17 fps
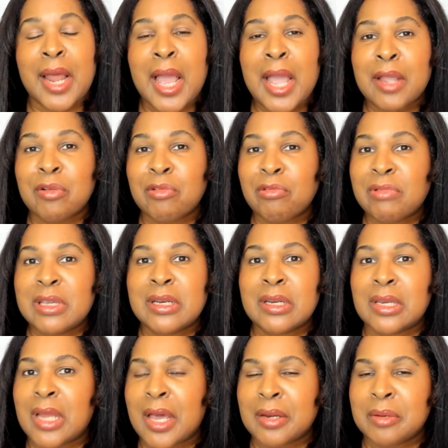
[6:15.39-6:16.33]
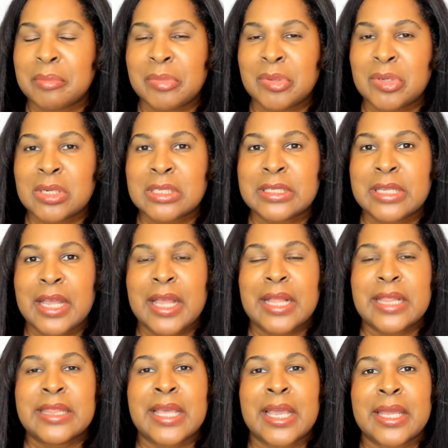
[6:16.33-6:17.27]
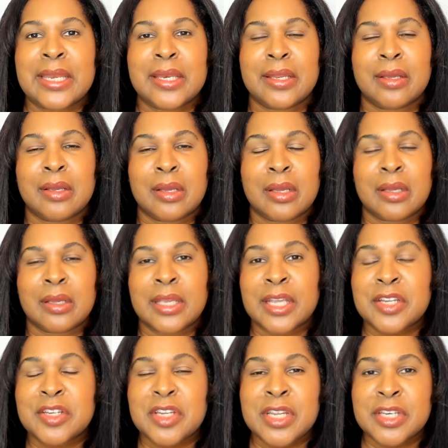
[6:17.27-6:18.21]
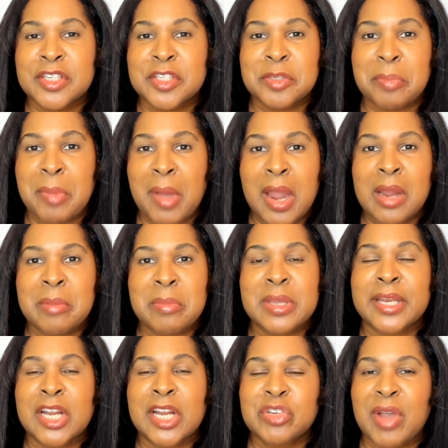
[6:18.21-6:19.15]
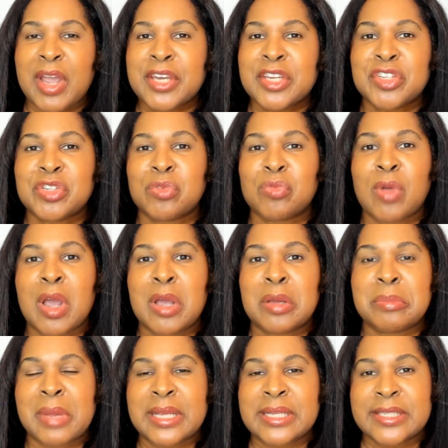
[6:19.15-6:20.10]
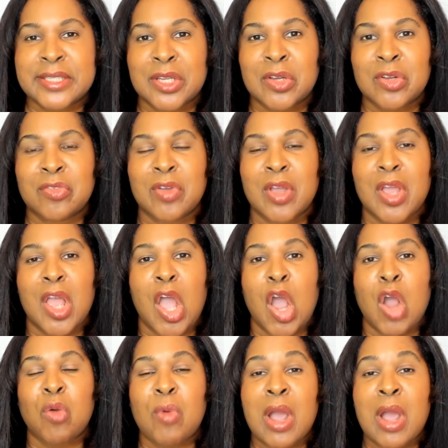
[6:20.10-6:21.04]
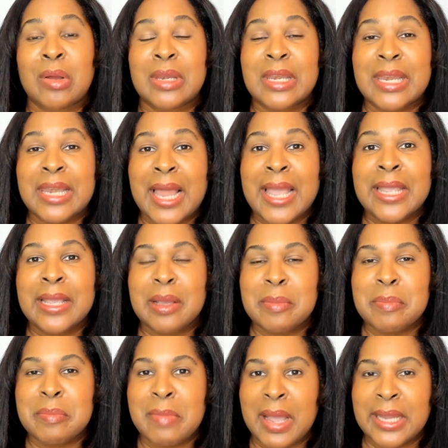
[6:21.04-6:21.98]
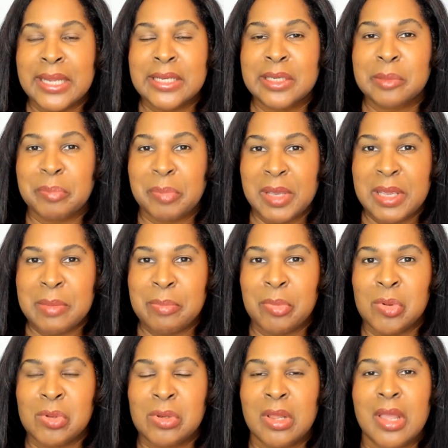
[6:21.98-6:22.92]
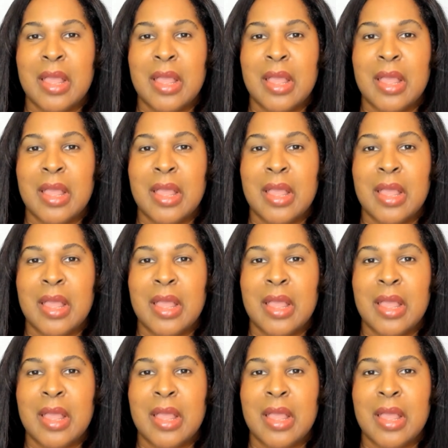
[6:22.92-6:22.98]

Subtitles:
I read a lot of books that inspire me, and I try to surround myself around like-minded people